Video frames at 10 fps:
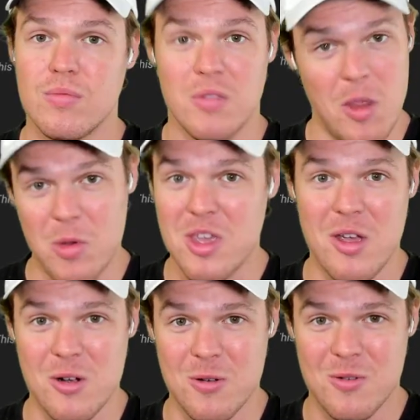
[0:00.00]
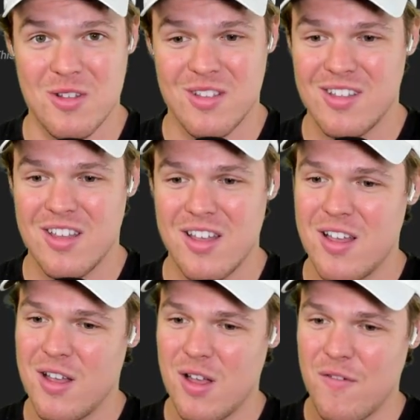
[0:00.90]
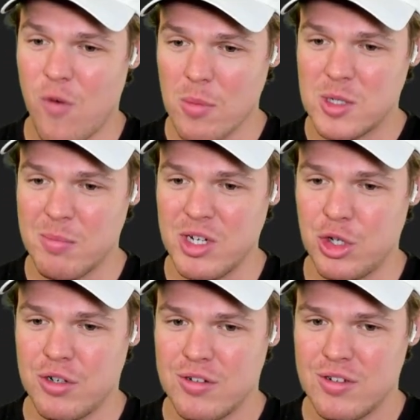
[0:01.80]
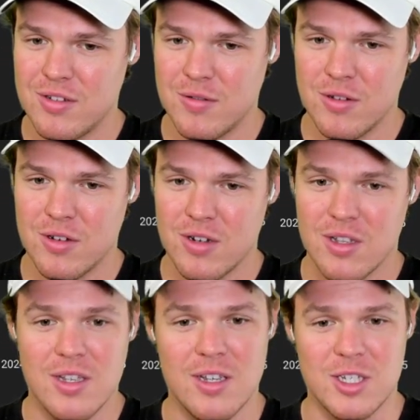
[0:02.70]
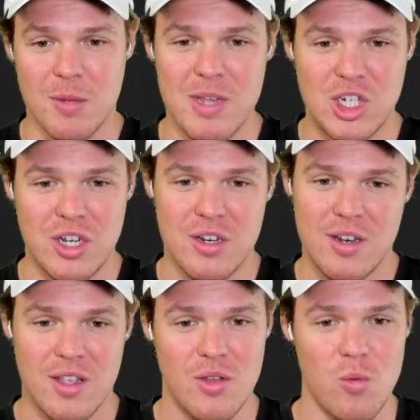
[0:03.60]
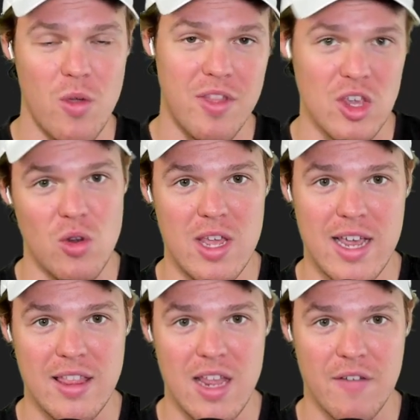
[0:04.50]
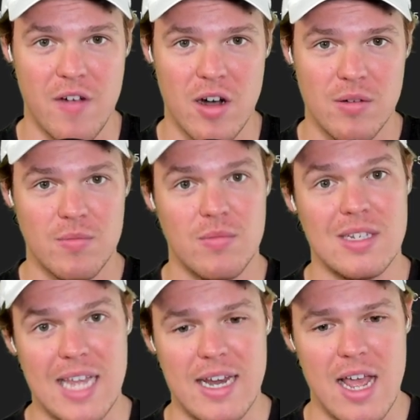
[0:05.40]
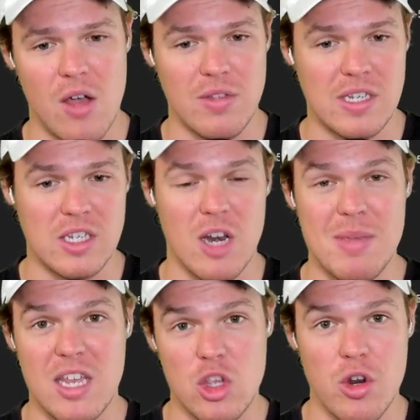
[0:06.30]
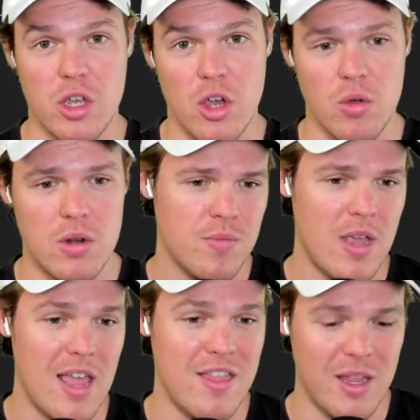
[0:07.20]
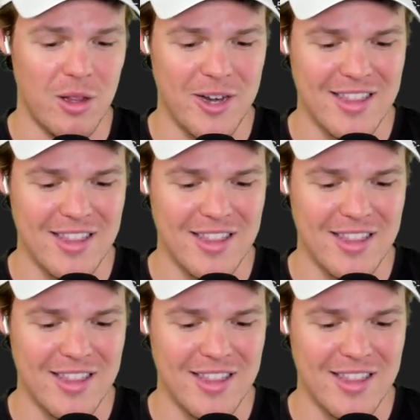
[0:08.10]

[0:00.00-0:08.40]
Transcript: There we go. Form submission, submission with a unique identifier, date now, this is gonna be in Unicode. And then look at